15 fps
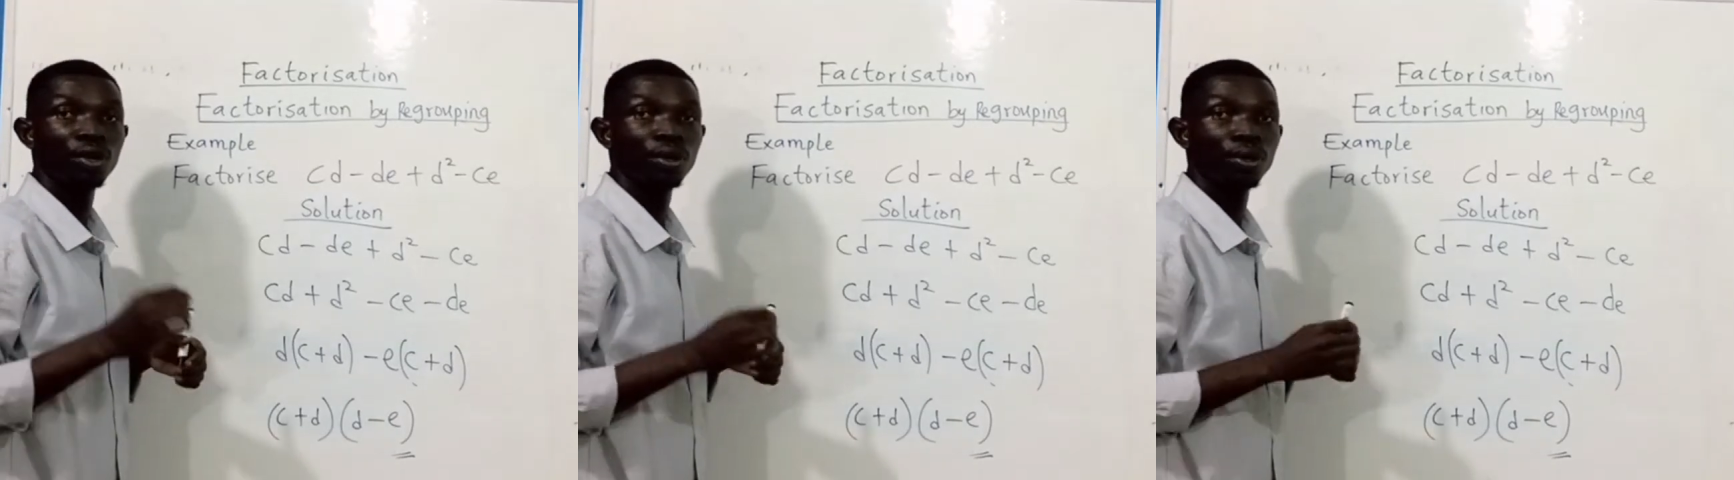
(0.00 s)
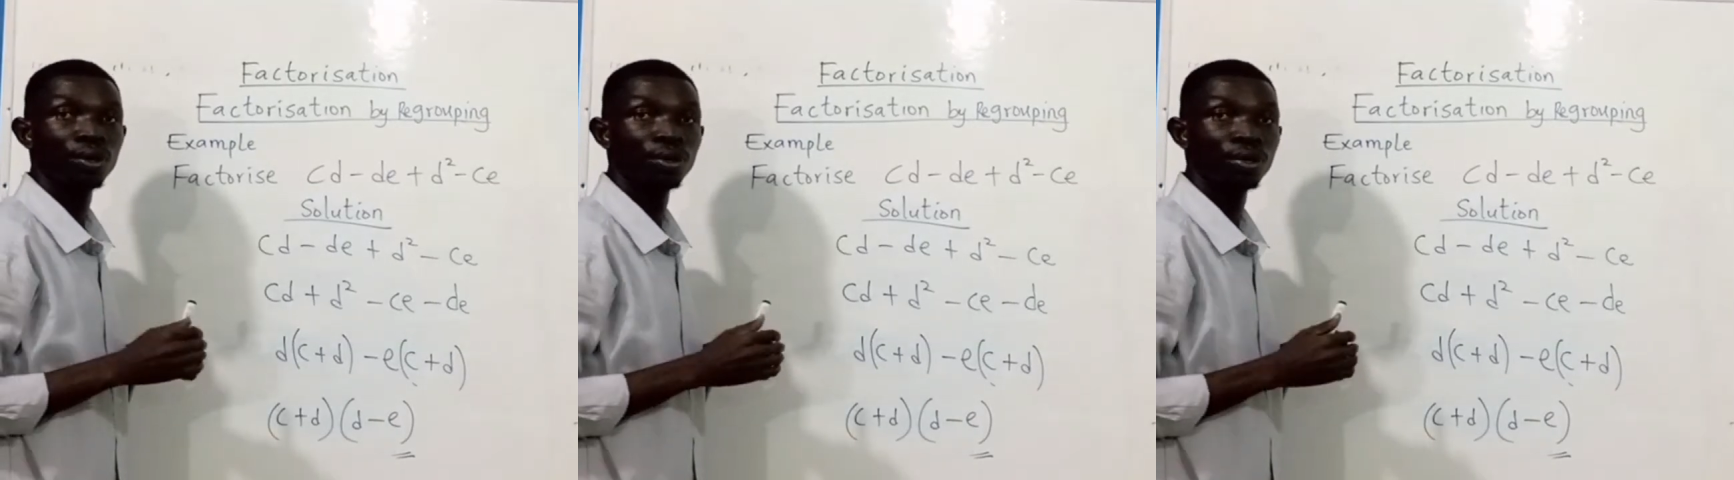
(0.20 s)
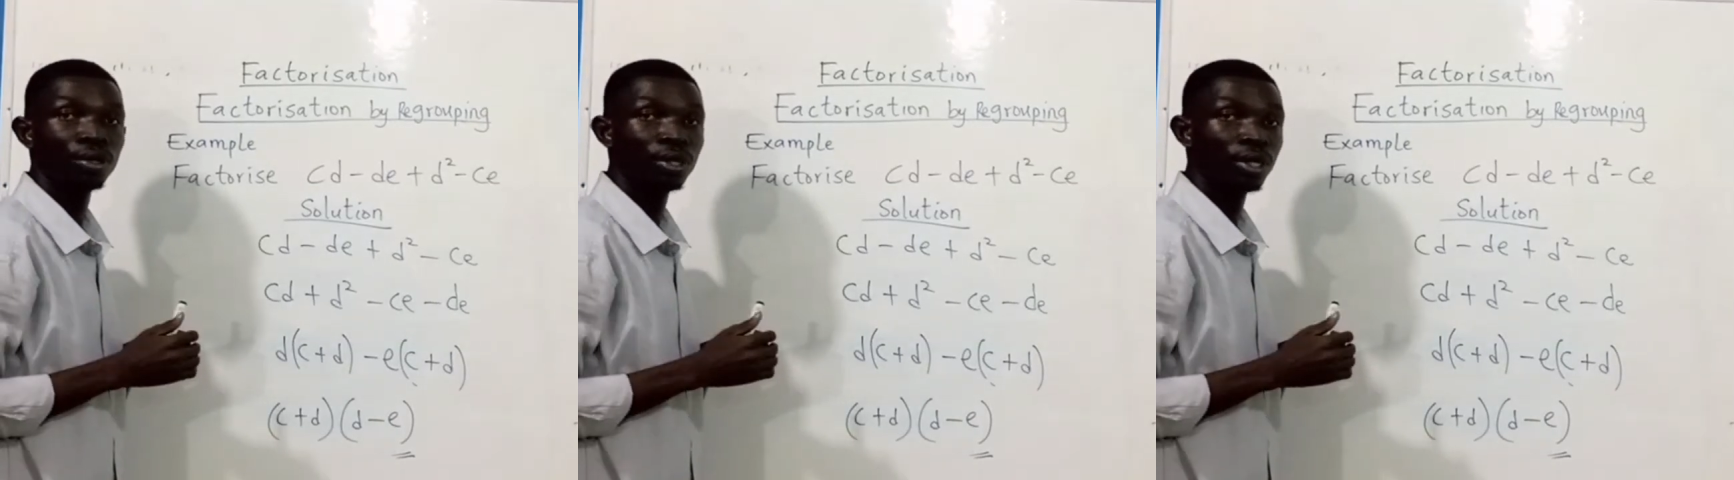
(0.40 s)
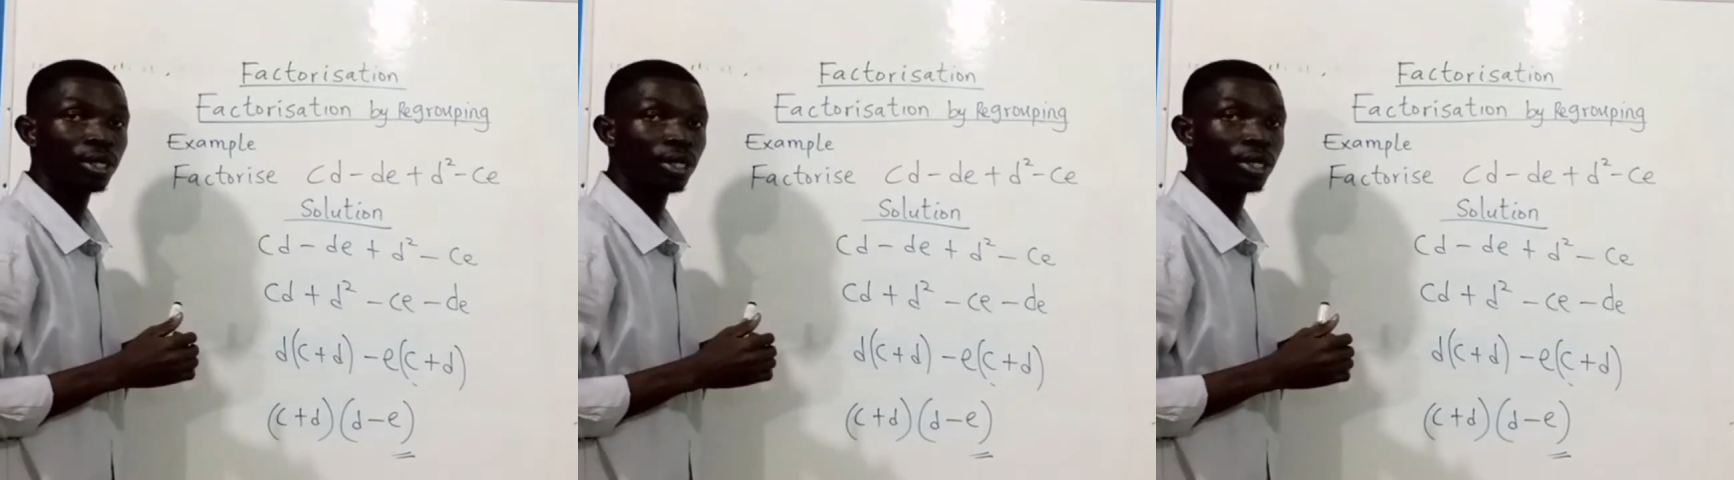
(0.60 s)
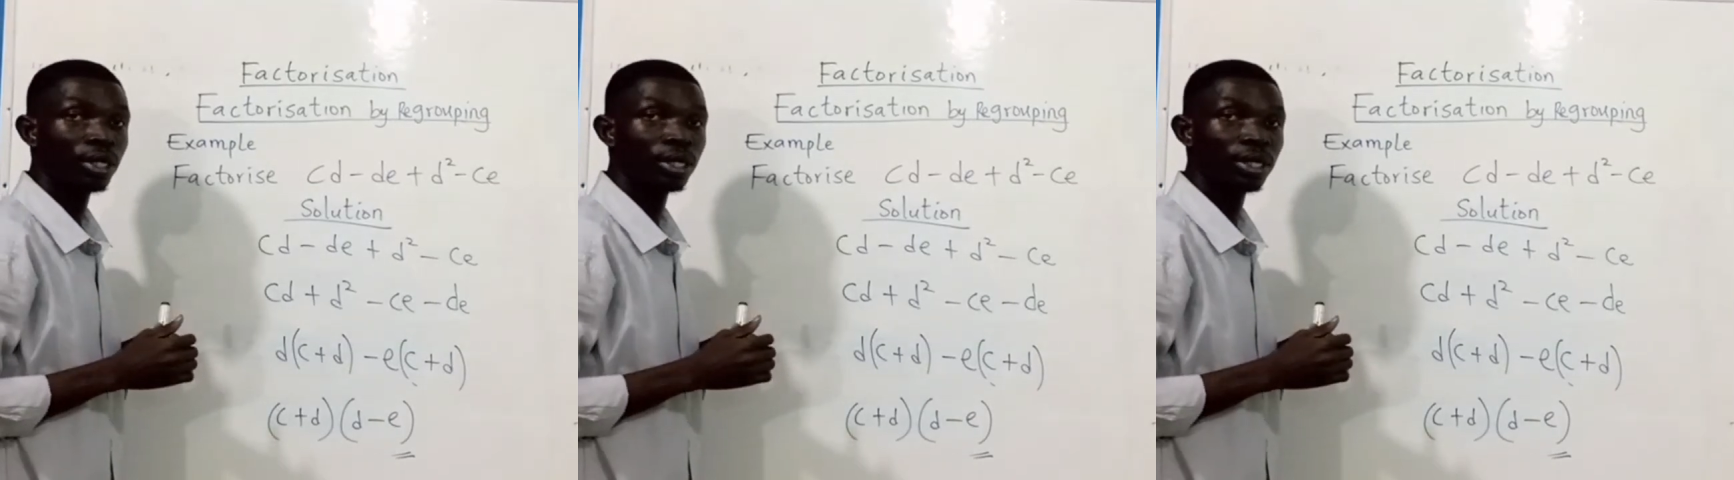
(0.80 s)
you
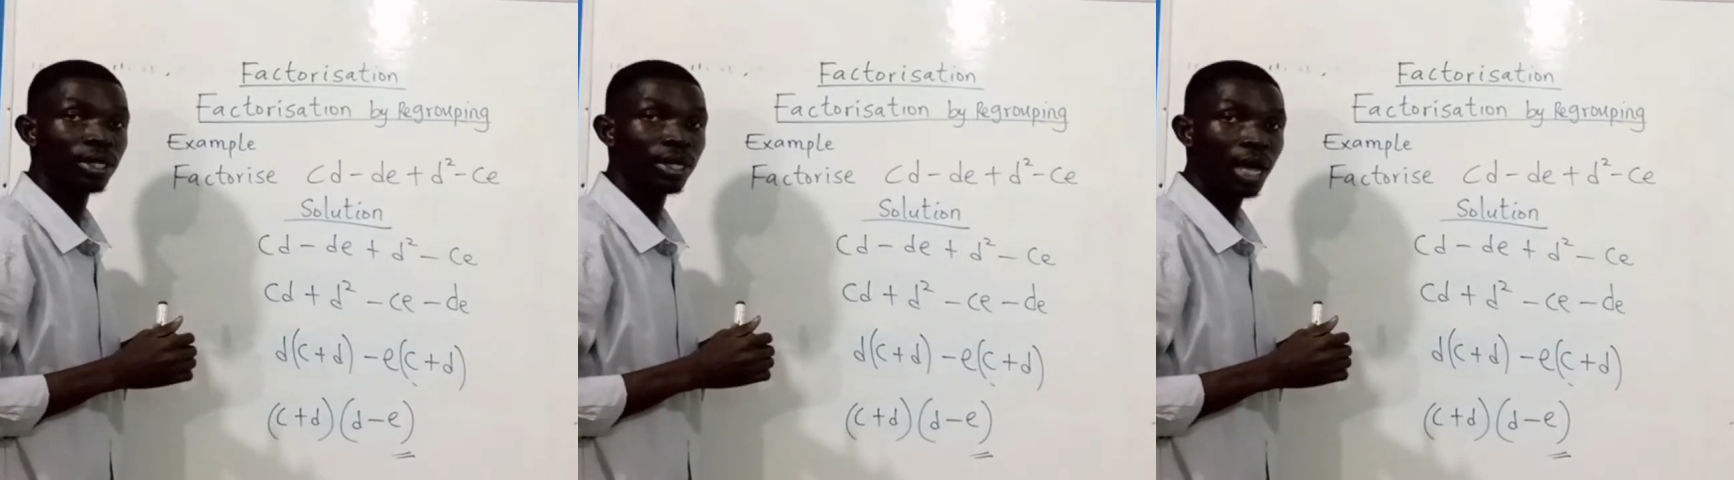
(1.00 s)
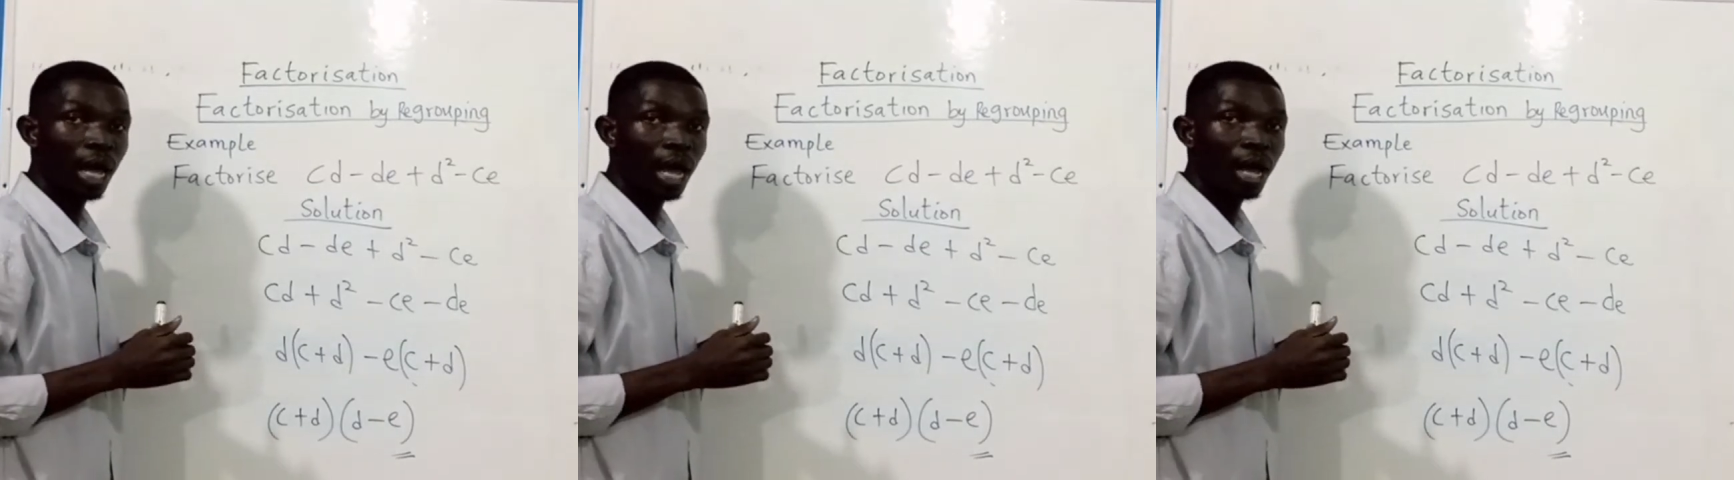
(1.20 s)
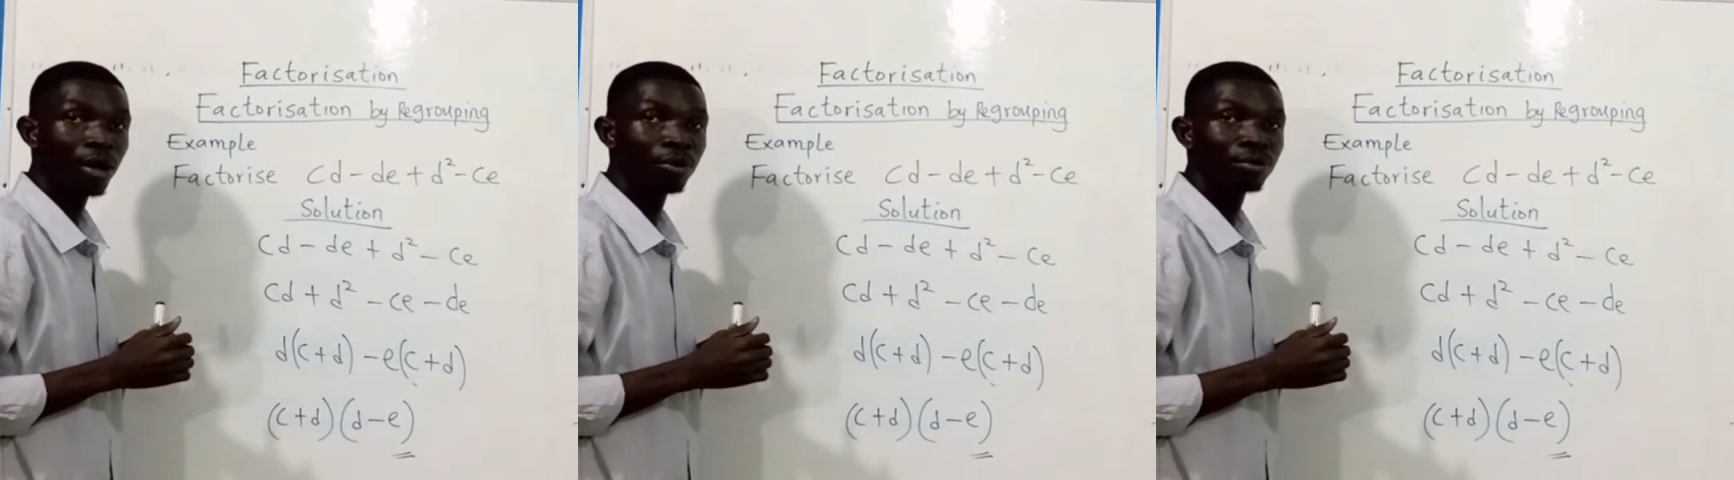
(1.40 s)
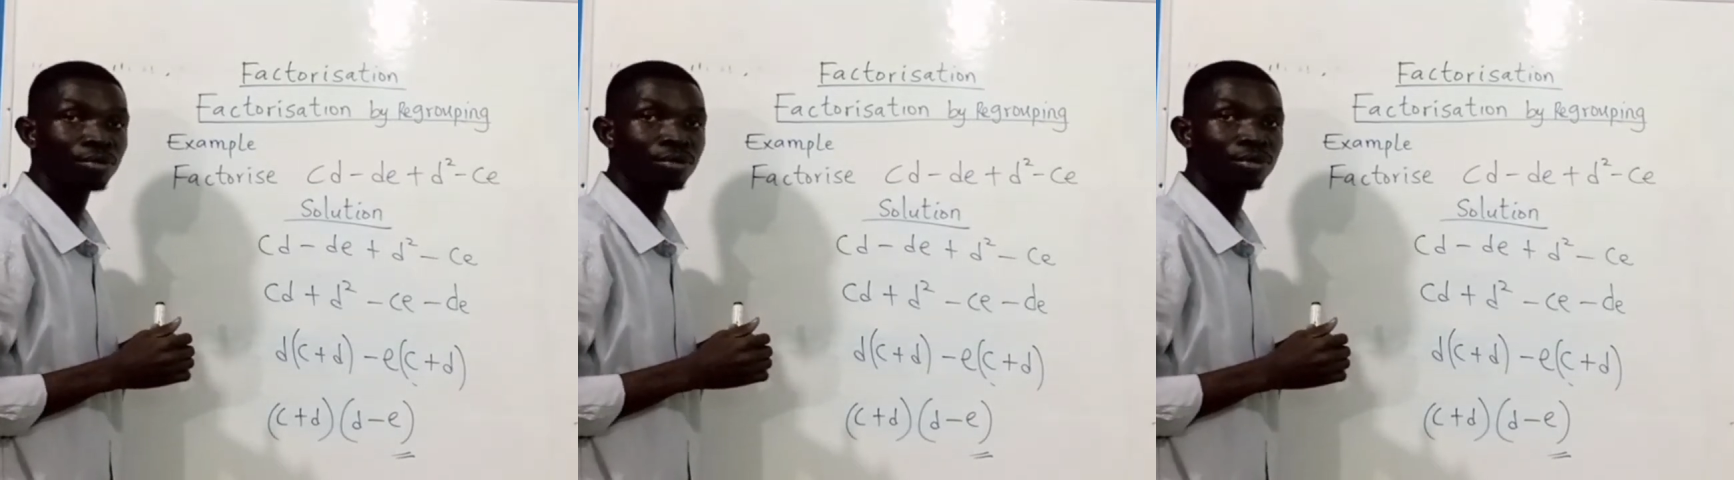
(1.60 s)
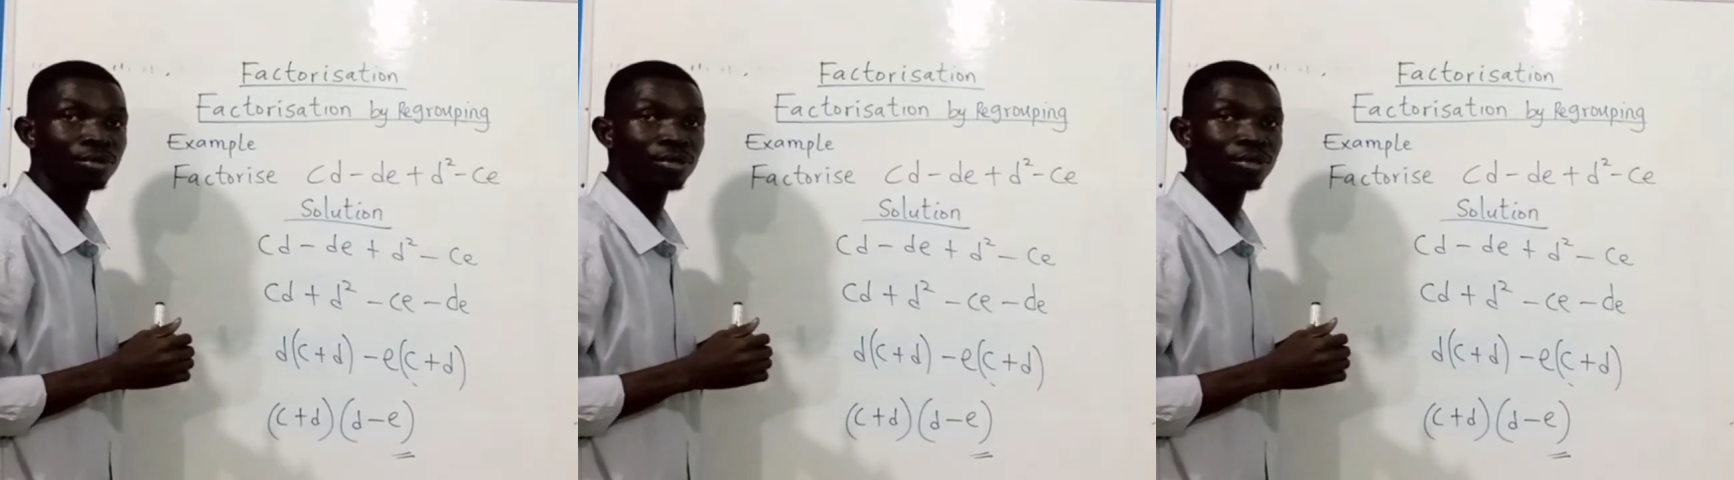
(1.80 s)
now